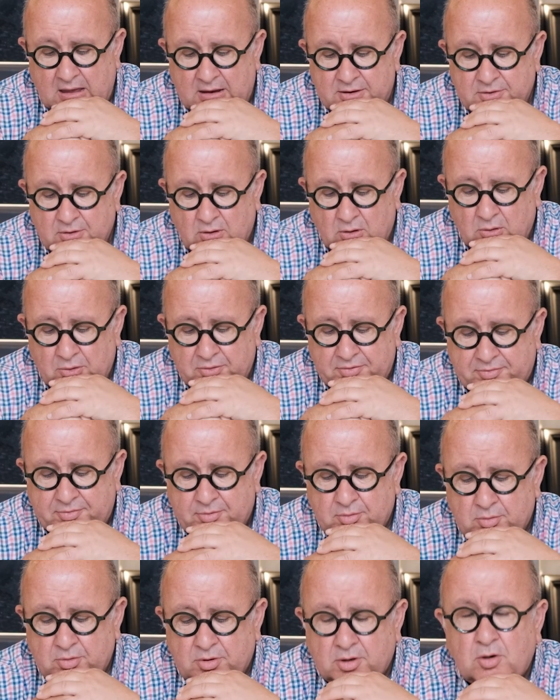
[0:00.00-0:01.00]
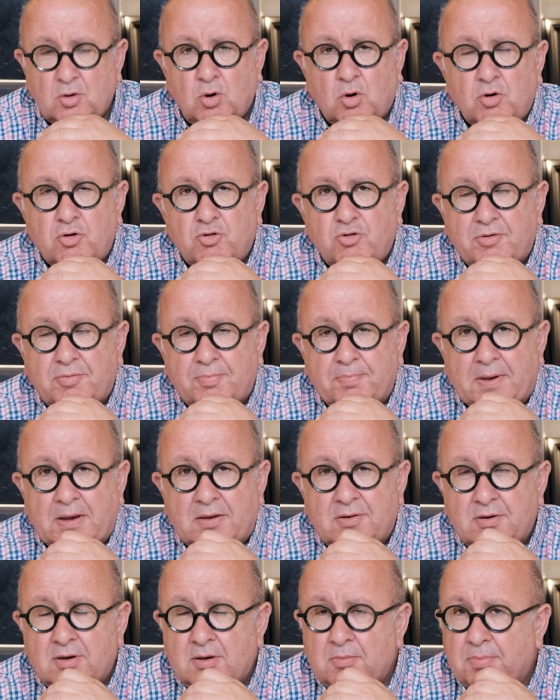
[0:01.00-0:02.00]
and also the gorgeous
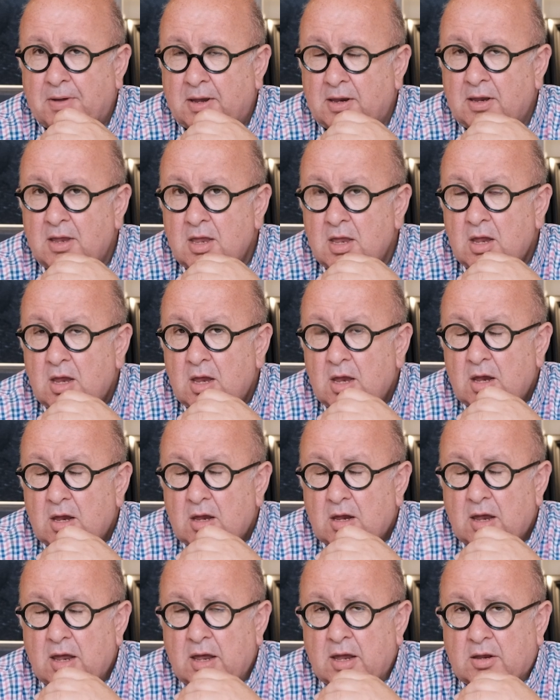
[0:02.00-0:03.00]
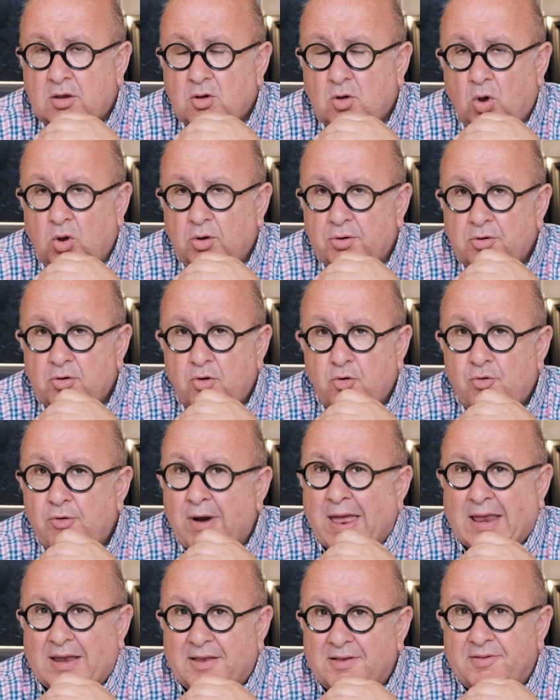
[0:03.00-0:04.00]
painting by Colin
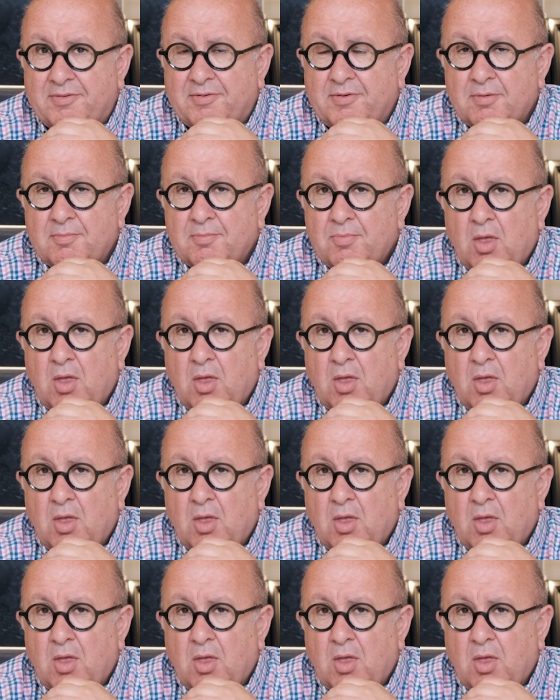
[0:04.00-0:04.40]
Reds,